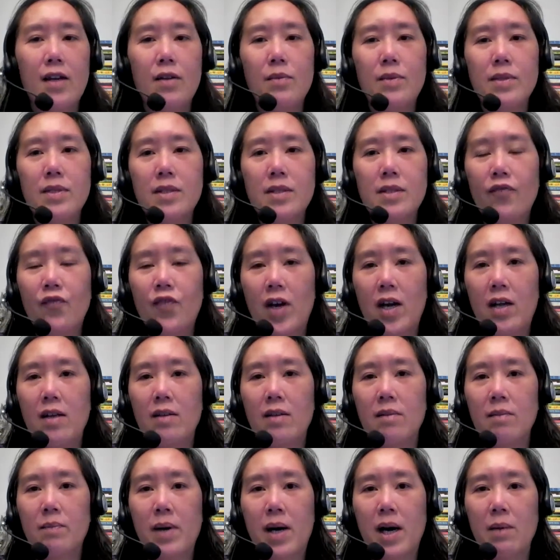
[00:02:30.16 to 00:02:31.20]
I thought it was a
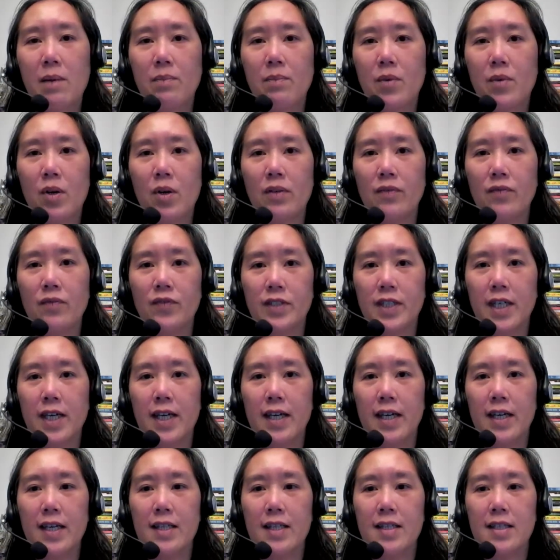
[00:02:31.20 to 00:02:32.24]
fun popcorn
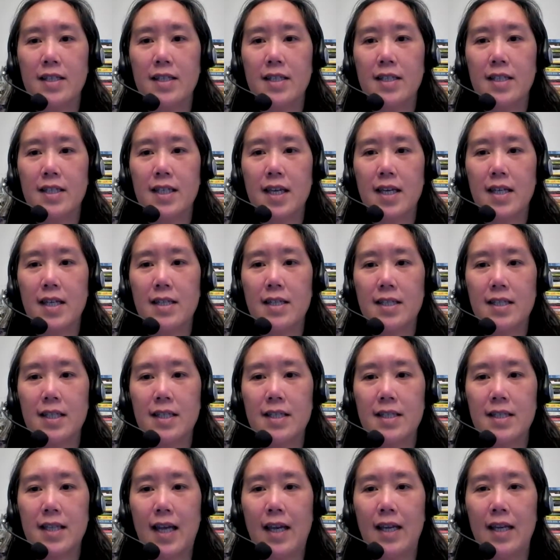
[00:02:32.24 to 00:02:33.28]
flick. It's
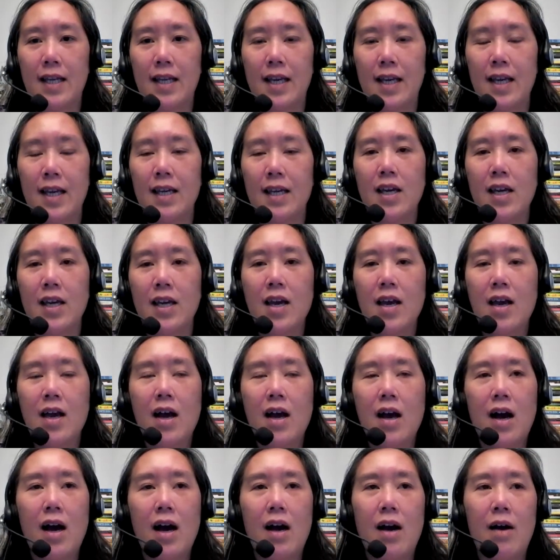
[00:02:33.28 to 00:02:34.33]
exciting.
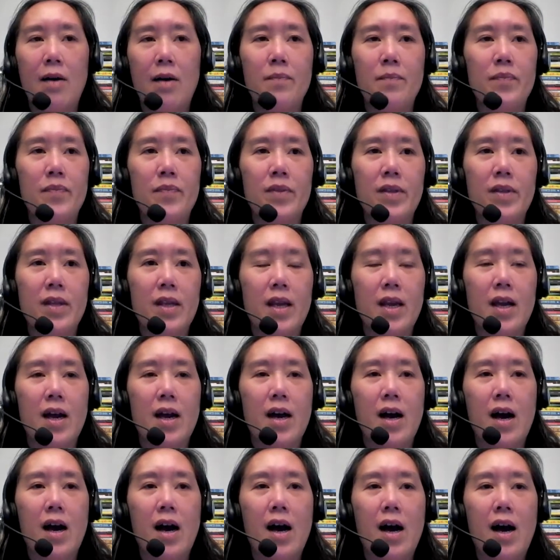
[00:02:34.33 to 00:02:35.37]

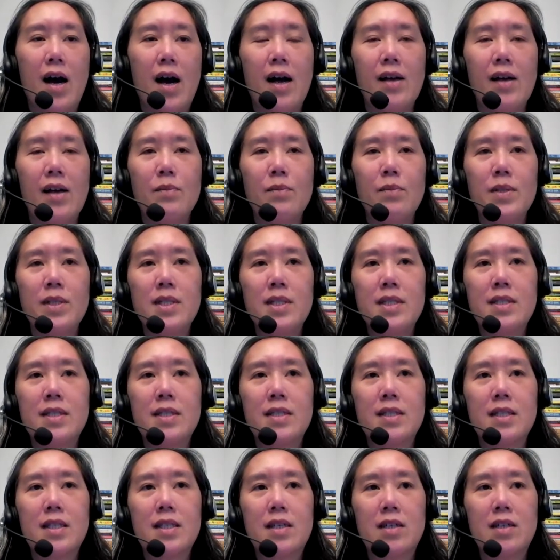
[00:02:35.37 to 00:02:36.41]
I
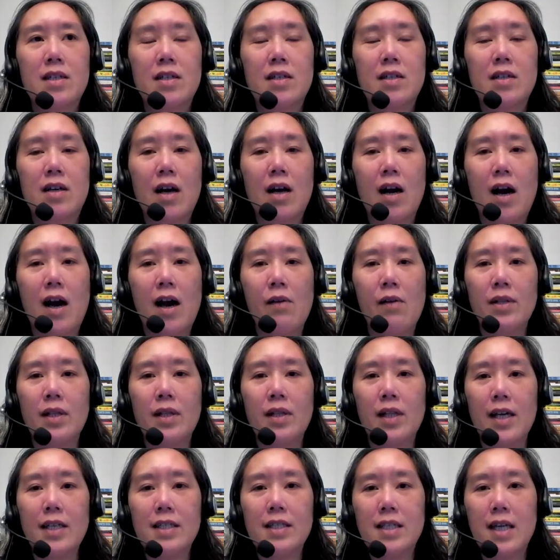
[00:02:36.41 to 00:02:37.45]

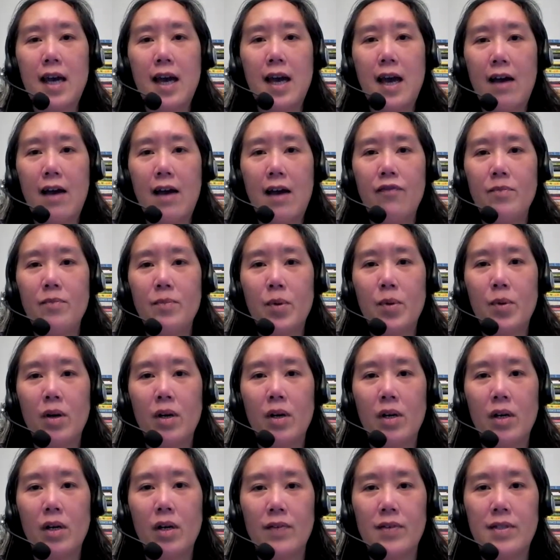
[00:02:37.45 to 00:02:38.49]
would like to have
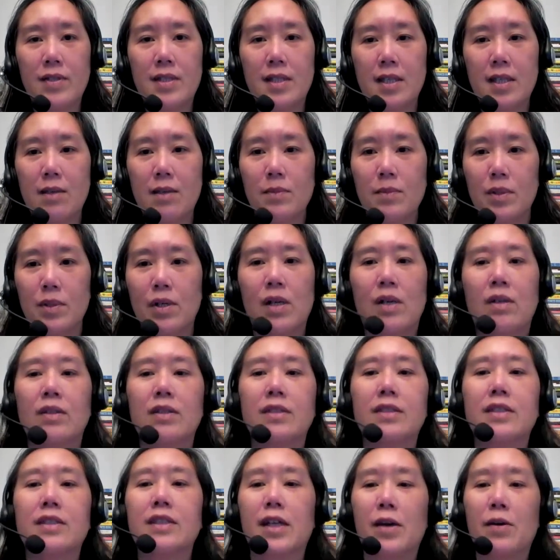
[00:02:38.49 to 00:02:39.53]
more of Simu
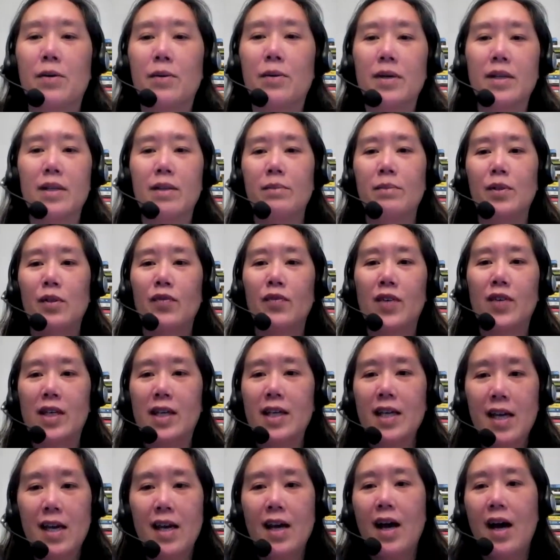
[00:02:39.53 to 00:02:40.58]
in the
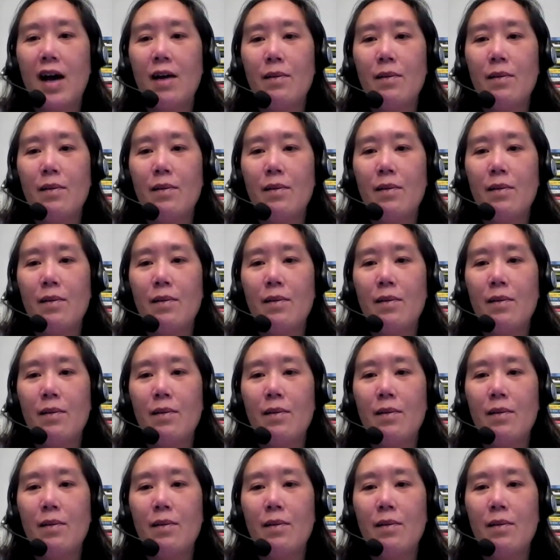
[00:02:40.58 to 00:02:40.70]
movie.